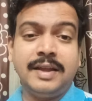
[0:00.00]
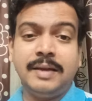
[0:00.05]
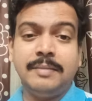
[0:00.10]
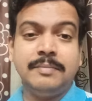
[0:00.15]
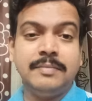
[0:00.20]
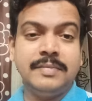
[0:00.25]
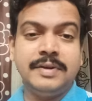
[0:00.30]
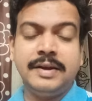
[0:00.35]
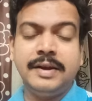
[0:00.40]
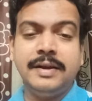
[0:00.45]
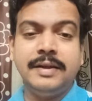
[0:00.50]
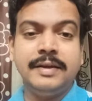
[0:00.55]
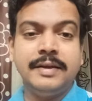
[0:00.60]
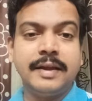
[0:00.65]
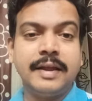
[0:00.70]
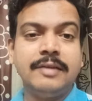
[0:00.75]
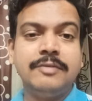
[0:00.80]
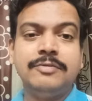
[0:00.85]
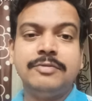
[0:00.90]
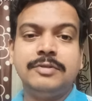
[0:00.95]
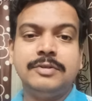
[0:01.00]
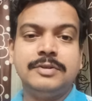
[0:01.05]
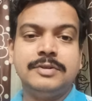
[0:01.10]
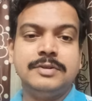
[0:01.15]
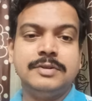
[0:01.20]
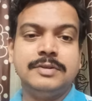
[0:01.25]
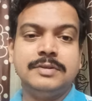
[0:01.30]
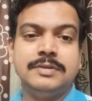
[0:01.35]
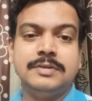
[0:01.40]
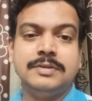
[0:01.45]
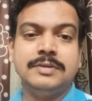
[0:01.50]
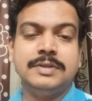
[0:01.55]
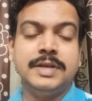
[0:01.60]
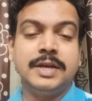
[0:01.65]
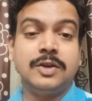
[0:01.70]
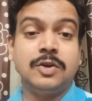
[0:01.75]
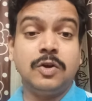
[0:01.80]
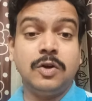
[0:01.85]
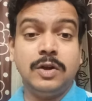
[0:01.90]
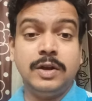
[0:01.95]
I'm really grateful to
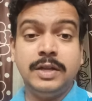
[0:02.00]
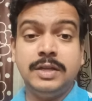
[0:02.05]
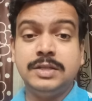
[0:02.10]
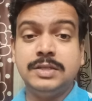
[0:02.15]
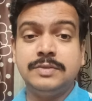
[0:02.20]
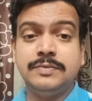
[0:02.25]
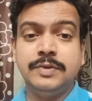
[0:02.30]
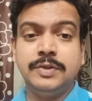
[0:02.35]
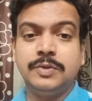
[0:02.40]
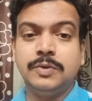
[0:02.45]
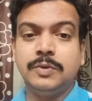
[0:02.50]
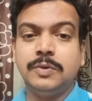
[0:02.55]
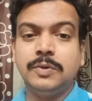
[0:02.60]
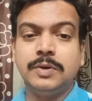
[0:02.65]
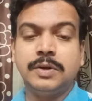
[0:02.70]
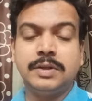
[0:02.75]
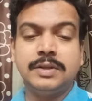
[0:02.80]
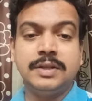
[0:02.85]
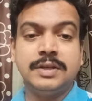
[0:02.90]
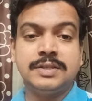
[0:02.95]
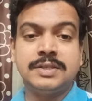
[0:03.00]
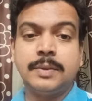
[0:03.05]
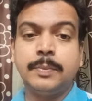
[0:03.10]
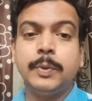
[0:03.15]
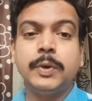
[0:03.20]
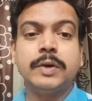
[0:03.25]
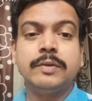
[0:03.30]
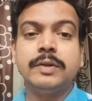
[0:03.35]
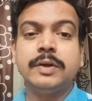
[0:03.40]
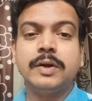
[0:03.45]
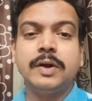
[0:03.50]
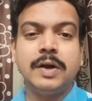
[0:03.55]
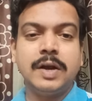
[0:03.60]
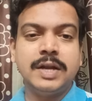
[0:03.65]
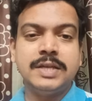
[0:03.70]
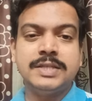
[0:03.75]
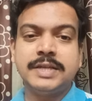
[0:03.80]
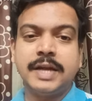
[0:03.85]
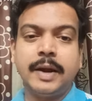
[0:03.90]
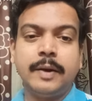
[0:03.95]
the college. Without the support of the
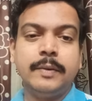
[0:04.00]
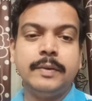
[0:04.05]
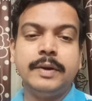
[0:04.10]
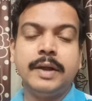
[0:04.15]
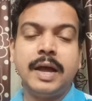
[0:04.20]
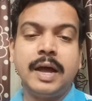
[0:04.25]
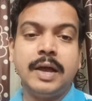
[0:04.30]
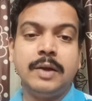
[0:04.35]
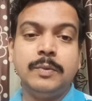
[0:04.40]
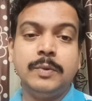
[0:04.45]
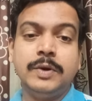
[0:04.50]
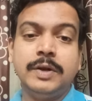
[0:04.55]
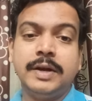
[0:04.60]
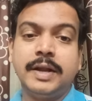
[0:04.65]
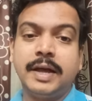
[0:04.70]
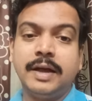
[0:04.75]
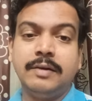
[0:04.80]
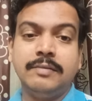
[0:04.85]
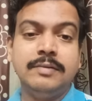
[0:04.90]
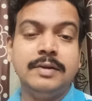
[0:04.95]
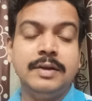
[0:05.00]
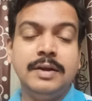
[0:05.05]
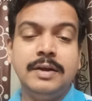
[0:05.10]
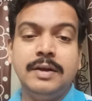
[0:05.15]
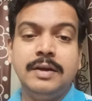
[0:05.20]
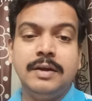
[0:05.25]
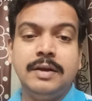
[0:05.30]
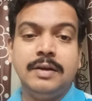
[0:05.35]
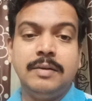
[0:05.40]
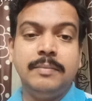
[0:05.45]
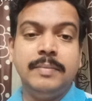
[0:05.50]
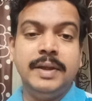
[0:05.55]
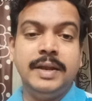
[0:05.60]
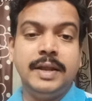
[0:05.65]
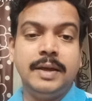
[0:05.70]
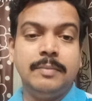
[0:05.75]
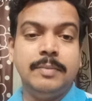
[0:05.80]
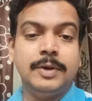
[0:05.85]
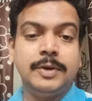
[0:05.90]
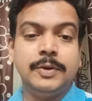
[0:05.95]
college, I wouldn't have
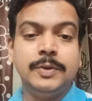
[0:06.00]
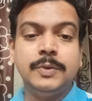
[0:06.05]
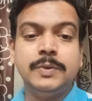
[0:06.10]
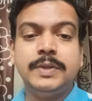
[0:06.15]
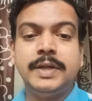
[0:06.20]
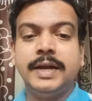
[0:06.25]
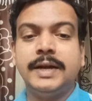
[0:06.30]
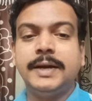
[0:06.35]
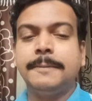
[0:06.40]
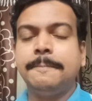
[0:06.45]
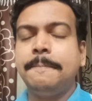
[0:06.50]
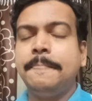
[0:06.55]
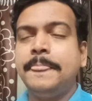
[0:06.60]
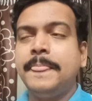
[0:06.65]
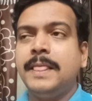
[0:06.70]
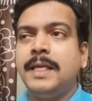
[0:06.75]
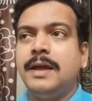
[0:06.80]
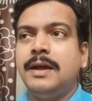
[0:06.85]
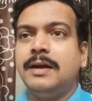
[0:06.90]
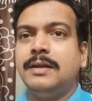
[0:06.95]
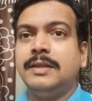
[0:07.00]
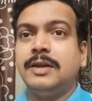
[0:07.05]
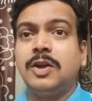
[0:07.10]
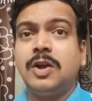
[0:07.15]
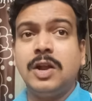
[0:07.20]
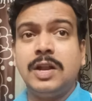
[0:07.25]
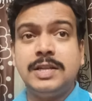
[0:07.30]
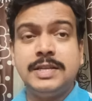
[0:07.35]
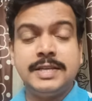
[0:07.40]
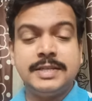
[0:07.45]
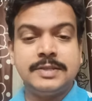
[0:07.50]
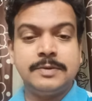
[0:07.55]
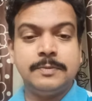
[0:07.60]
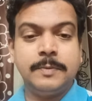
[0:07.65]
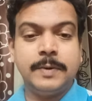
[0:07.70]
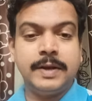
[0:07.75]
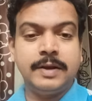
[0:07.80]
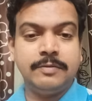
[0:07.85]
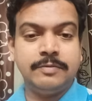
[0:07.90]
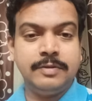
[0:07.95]
been able to do that. The college has a
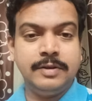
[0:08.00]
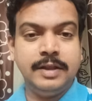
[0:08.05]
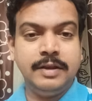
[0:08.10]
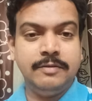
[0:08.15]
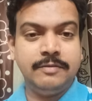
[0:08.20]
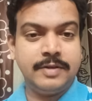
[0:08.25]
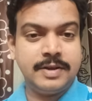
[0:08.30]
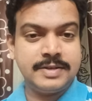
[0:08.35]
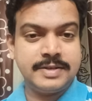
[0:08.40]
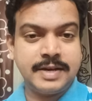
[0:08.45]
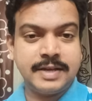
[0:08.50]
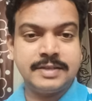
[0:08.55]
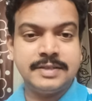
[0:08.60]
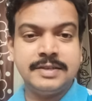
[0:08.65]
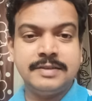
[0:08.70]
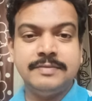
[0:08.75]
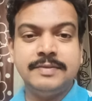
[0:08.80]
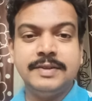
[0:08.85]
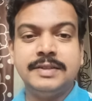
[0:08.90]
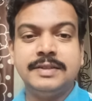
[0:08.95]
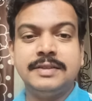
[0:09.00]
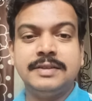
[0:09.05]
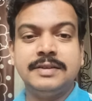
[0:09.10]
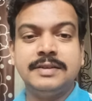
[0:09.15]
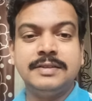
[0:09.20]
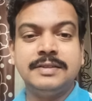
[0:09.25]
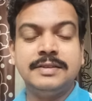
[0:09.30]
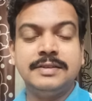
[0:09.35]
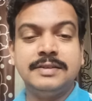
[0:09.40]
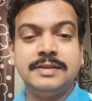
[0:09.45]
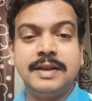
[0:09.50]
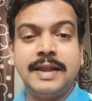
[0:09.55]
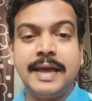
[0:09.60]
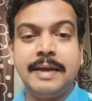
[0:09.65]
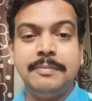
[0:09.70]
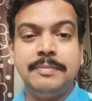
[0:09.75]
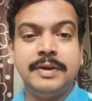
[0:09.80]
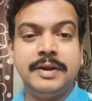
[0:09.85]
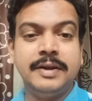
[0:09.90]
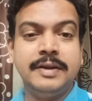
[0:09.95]
wonderful infrastructure with the
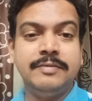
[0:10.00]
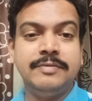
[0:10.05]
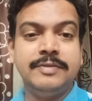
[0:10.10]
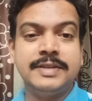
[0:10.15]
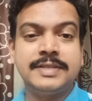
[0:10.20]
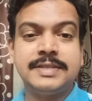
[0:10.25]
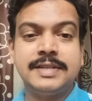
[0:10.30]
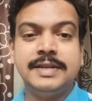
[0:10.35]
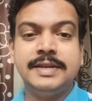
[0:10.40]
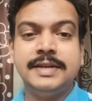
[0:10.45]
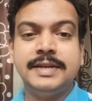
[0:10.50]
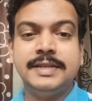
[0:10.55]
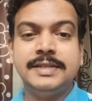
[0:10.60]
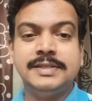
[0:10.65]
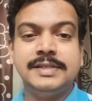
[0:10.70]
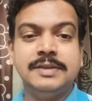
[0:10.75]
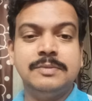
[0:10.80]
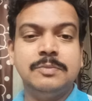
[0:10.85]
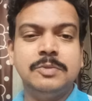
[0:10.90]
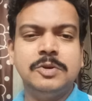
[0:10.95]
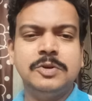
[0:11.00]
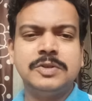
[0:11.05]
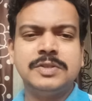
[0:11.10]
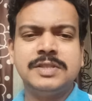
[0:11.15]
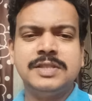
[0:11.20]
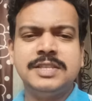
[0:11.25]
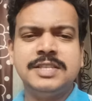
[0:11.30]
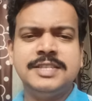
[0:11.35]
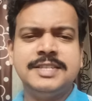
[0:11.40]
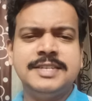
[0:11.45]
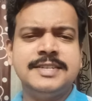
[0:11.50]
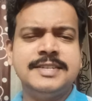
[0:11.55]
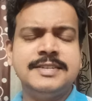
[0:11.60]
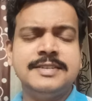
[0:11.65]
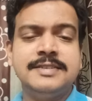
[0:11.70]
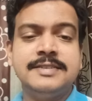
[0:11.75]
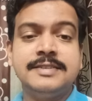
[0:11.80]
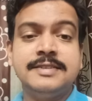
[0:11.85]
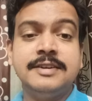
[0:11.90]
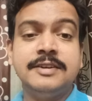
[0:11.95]
library facilities, the books, the
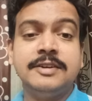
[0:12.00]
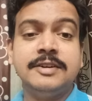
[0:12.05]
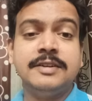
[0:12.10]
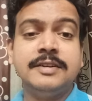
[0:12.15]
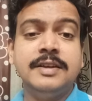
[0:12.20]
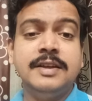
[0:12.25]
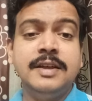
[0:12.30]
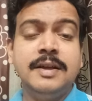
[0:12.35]
journals, the